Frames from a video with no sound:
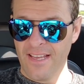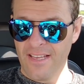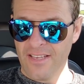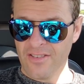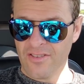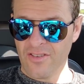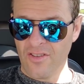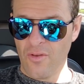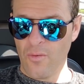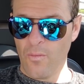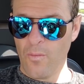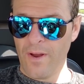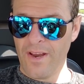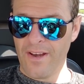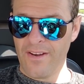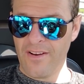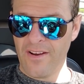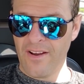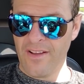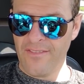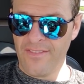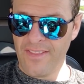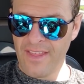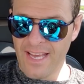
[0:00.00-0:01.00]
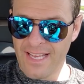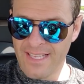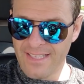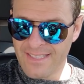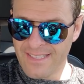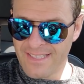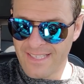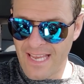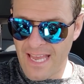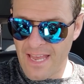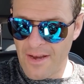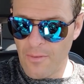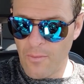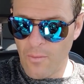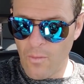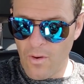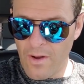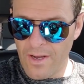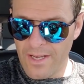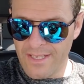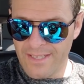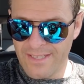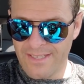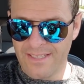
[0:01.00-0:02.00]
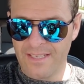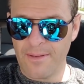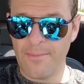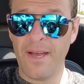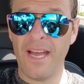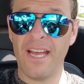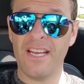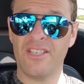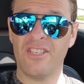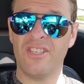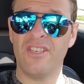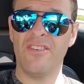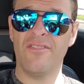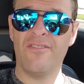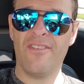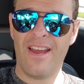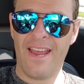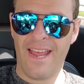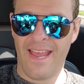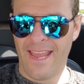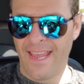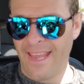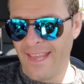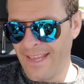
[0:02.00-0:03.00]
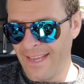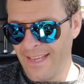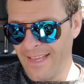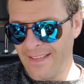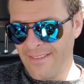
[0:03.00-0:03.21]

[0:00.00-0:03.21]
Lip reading: So the winner of that set was Sebastian Ray.